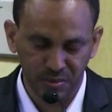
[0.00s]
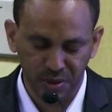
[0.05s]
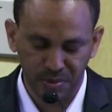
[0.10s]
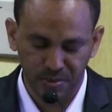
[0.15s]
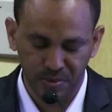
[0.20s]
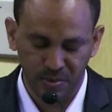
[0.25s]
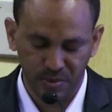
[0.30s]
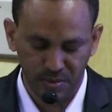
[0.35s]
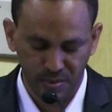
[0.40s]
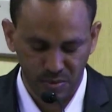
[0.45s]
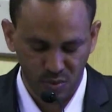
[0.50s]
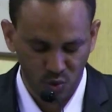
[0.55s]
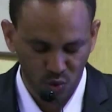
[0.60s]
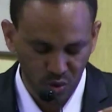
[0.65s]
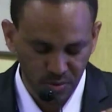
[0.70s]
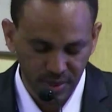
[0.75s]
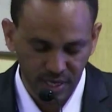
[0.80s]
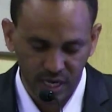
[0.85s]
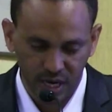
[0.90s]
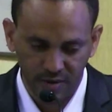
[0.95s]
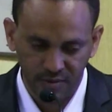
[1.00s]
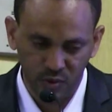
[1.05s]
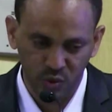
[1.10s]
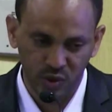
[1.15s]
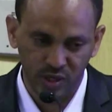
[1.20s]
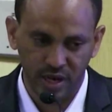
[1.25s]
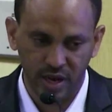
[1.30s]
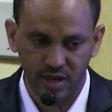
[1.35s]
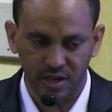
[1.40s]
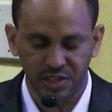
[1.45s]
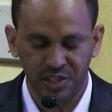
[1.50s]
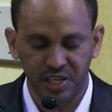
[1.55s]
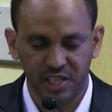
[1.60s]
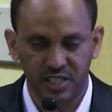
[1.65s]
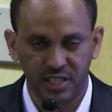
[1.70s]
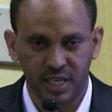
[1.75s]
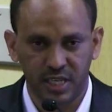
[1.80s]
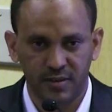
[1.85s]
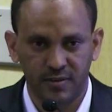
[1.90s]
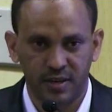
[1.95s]
People, women having higher
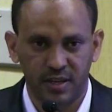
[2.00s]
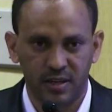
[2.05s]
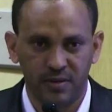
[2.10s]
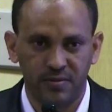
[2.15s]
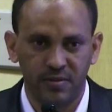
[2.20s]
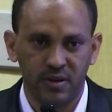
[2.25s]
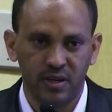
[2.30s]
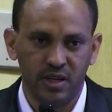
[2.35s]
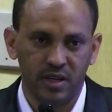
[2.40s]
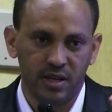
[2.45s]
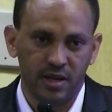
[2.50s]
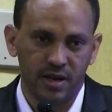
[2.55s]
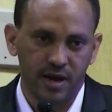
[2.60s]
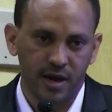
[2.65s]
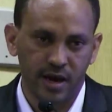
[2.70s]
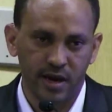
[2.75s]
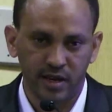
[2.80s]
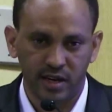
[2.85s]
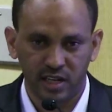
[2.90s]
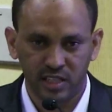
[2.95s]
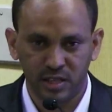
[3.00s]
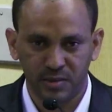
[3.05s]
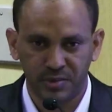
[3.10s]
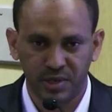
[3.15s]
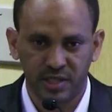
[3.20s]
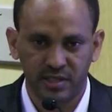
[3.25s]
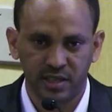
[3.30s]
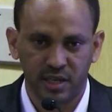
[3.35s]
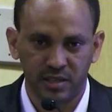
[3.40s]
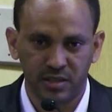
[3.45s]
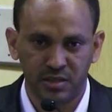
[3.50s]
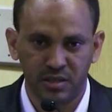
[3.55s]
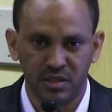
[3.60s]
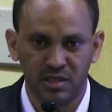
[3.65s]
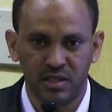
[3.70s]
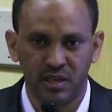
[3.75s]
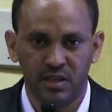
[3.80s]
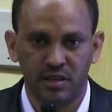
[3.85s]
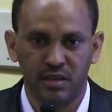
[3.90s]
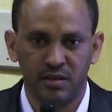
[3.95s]
educational level have higher acceptance
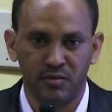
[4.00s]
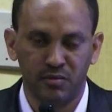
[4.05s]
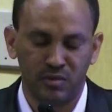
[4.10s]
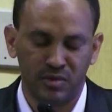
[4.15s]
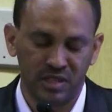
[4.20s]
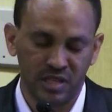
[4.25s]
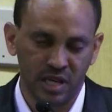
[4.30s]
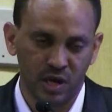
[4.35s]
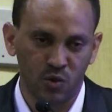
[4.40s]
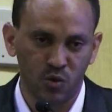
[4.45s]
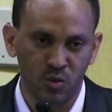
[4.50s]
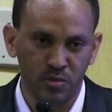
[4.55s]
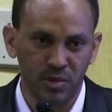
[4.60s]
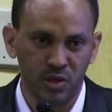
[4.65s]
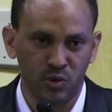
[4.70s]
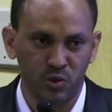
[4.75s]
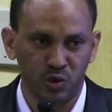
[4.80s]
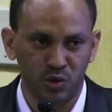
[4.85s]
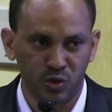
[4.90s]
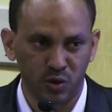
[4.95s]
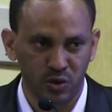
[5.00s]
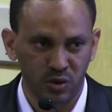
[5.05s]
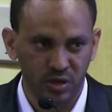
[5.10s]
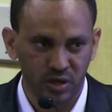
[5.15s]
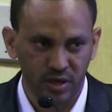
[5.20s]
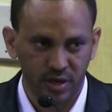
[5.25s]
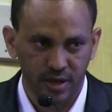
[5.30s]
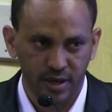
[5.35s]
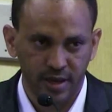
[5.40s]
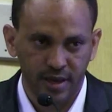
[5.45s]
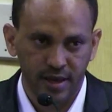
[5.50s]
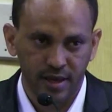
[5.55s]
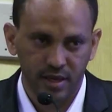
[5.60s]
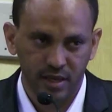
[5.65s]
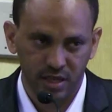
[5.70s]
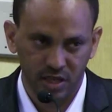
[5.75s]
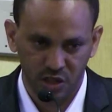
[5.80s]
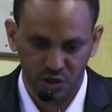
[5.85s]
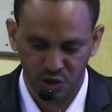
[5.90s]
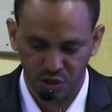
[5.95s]
attitudes than women with no
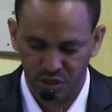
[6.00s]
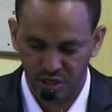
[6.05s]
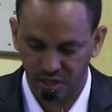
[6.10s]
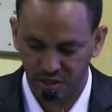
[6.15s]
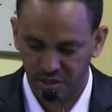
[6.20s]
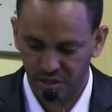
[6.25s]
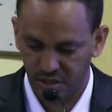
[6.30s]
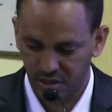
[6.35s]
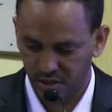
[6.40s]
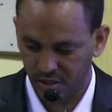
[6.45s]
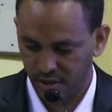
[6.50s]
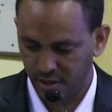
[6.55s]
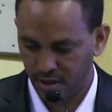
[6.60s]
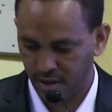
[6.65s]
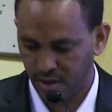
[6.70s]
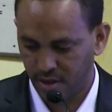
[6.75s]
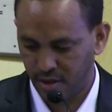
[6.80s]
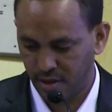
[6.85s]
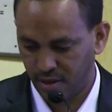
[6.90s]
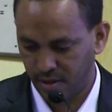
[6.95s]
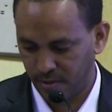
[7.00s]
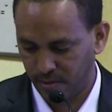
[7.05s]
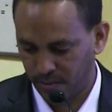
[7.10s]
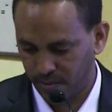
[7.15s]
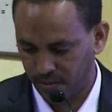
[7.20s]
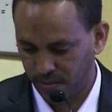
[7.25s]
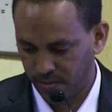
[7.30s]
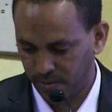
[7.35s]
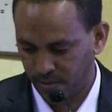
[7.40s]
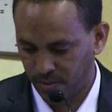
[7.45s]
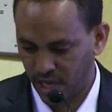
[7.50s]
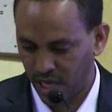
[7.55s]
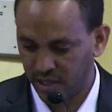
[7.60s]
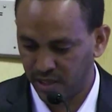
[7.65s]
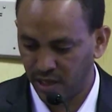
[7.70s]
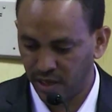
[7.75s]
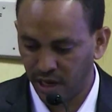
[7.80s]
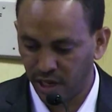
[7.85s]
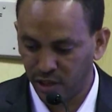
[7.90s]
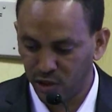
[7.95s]
education. And
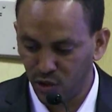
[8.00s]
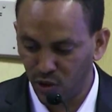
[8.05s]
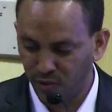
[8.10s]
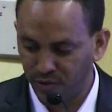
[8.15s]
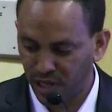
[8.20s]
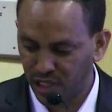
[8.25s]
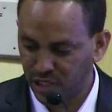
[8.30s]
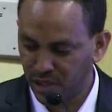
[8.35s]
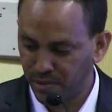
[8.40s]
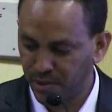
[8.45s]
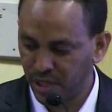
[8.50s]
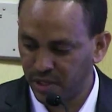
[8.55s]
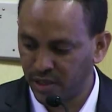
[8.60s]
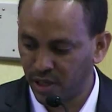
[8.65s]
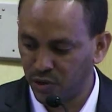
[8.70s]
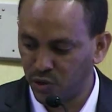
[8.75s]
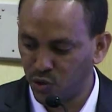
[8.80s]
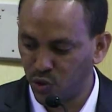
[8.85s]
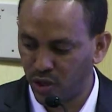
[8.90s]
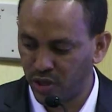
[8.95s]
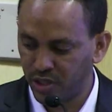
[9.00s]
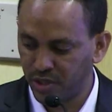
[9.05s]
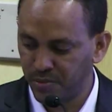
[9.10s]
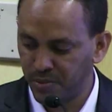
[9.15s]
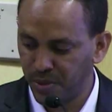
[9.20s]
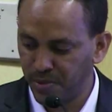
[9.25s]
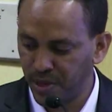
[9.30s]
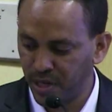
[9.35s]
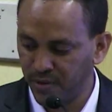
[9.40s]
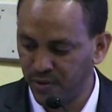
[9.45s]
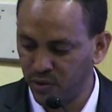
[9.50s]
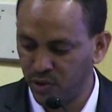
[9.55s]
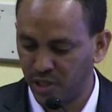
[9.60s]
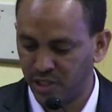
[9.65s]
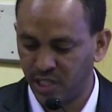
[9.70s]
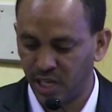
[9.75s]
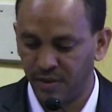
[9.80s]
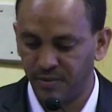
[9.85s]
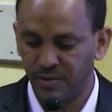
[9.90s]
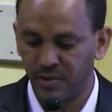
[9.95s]
the likelihood of acceptance attitudes towards people living
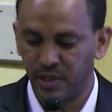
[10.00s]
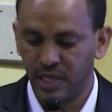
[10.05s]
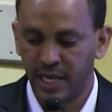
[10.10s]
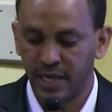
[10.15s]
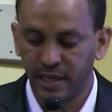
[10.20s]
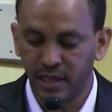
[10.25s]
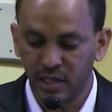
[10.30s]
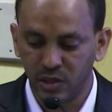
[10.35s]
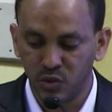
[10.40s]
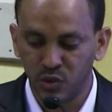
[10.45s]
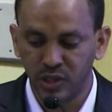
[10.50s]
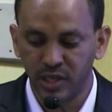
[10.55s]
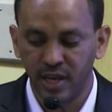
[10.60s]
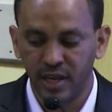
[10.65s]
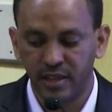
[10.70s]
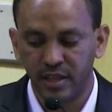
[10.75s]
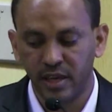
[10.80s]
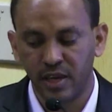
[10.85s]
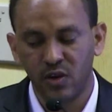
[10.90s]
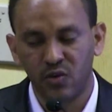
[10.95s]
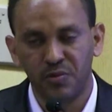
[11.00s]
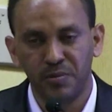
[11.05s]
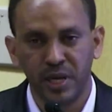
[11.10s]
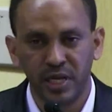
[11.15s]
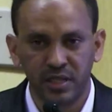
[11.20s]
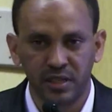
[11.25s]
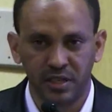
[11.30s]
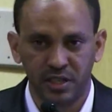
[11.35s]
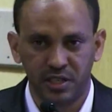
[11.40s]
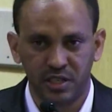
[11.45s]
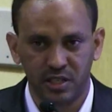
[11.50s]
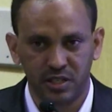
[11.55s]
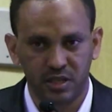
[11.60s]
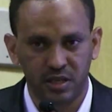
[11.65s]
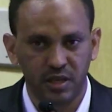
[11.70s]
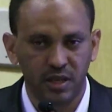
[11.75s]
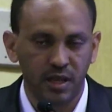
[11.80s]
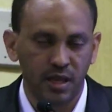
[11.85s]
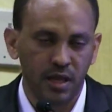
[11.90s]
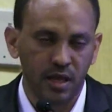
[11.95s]
with HIV increases with getting of better education.
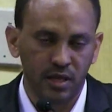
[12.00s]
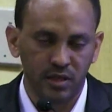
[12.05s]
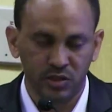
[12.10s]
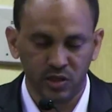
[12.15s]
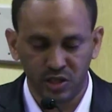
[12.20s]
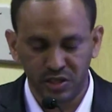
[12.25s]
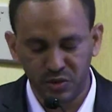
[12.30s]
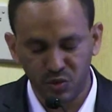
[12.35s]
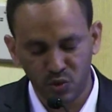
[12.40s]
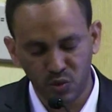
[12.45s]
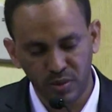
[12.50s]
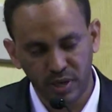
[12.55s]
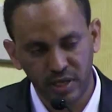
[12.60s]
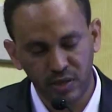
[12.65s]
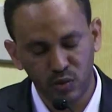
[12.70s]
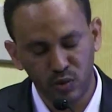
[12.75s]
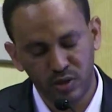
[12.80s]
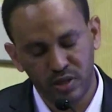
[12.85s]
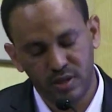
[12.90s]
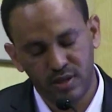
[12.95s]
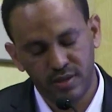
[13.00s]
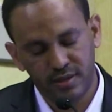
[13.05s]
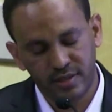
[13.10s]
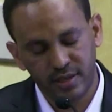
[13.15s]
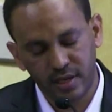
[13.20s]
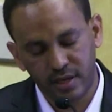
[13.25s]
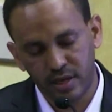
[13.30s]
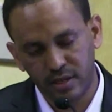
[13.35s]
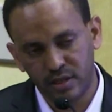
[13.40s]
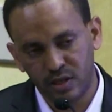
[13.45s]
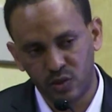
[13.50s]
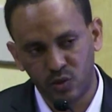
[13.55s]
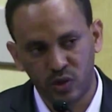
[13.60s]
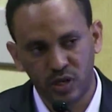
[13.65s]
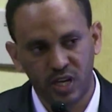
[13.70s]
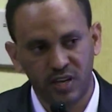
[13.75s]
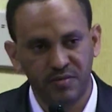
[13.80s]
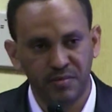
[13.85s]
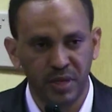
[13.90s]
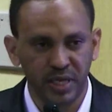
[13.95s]
Those women with secondary
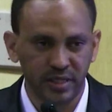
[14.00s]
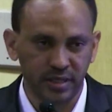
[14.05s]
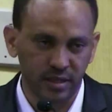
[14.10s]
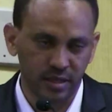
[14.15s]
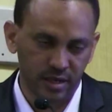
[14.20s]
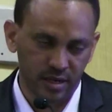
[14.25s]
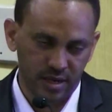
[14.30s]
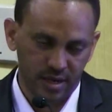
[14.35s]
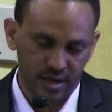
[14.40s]
school have better